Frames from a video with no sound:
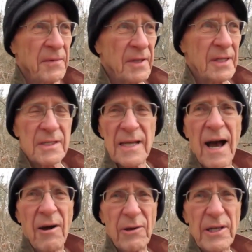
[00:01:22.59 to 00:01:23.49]
is
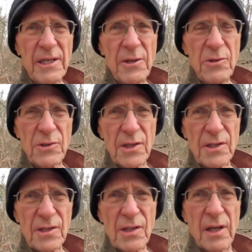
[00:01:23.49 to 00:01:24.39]
how he
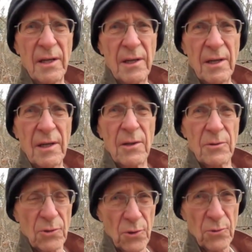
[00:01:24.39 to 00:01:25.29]
uses
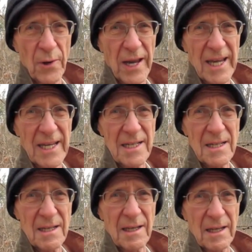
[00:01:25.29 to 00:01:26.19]
terrain
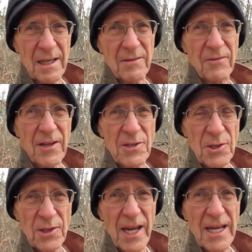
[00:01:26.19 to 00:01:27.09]
and
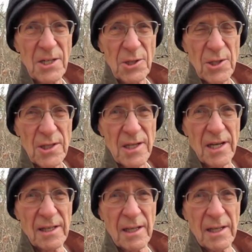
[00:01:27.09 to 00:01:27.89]
vegetation